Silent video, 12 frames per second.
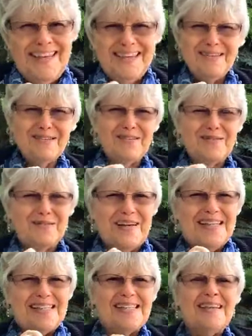the issue
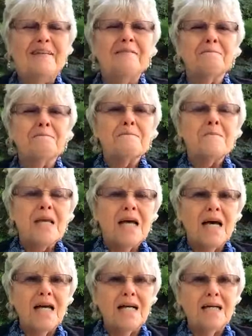was.
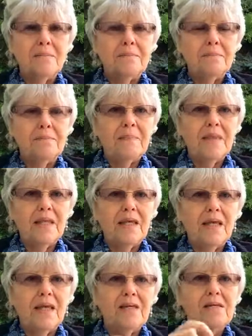Um,
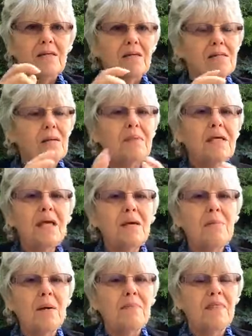something
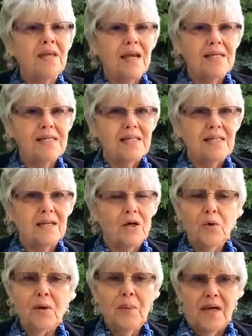came up that I didn't
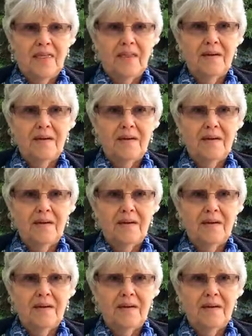agree with.